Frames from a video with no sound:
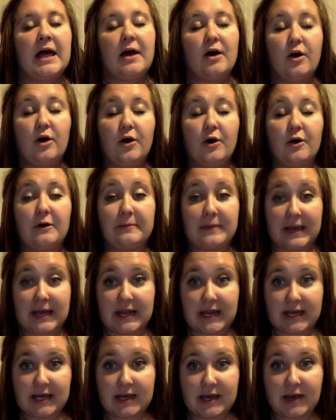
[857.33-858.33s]
Oh,
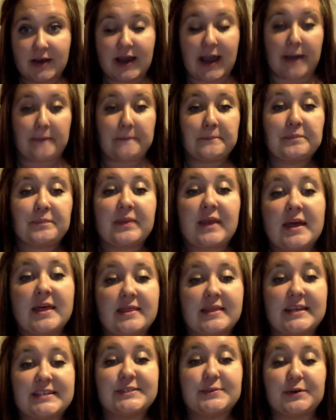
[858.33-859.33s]
man. Okay.
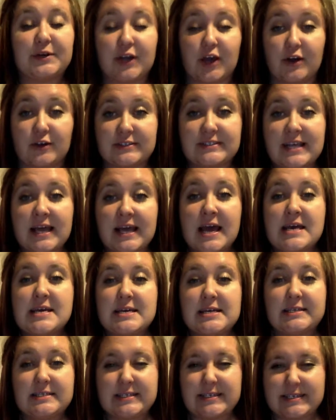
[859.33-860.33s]
This one goes,
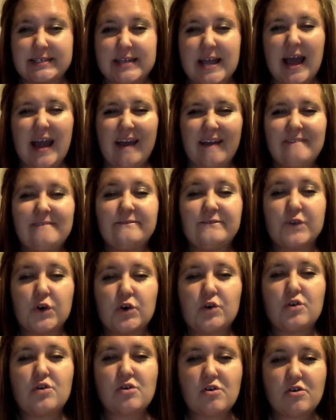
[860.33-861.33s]
tonight
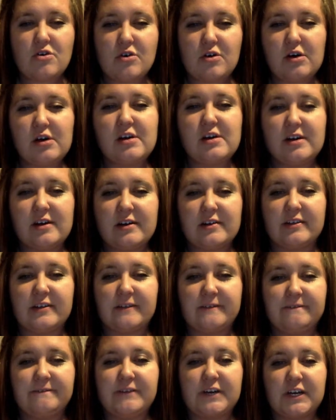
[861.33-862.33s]
for
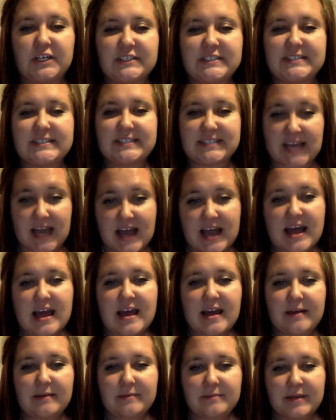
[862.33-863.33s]
the first
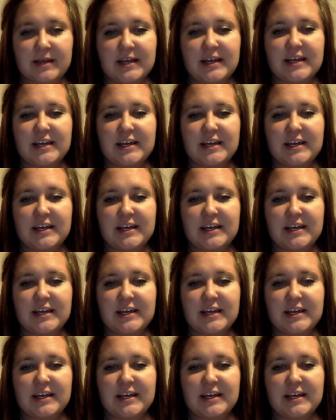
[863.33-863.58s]
time,